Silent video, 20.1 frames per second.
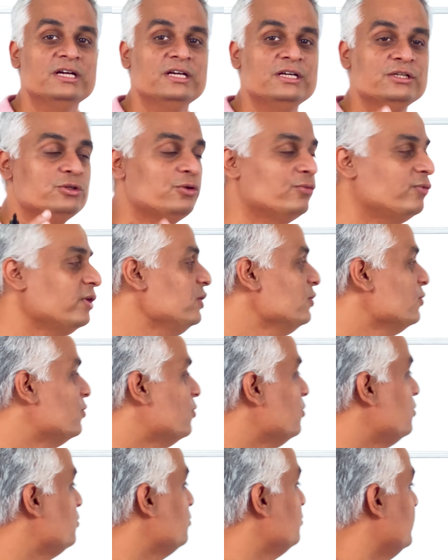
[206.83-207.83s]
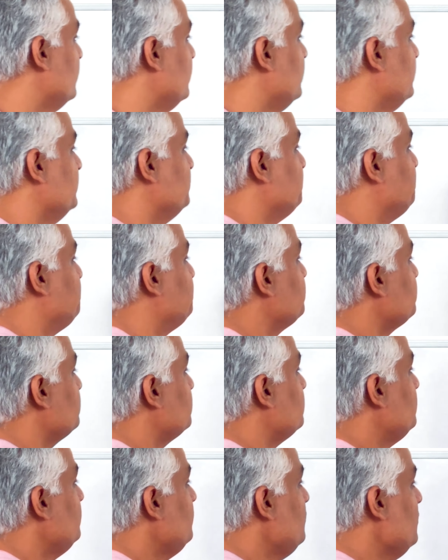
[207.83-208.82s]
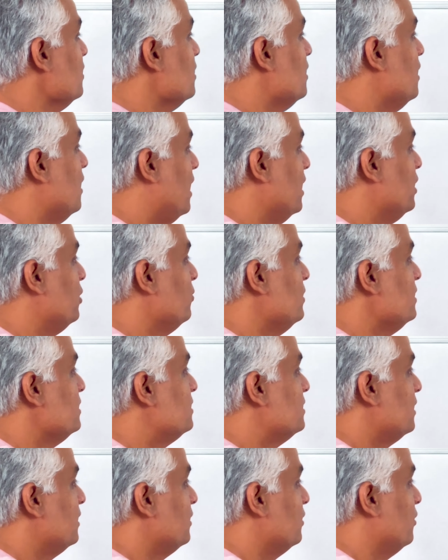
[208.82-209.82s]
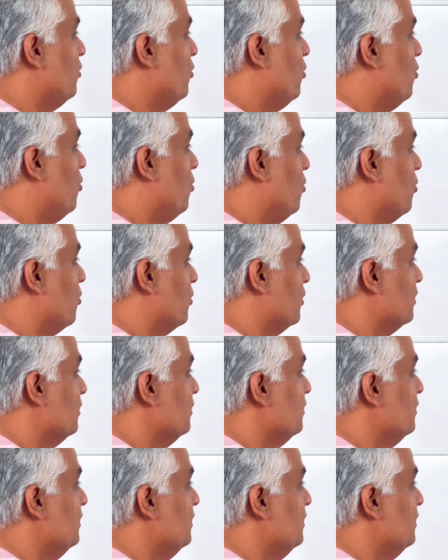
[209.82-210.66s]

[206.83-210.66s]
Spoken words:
So when you go to a advisor or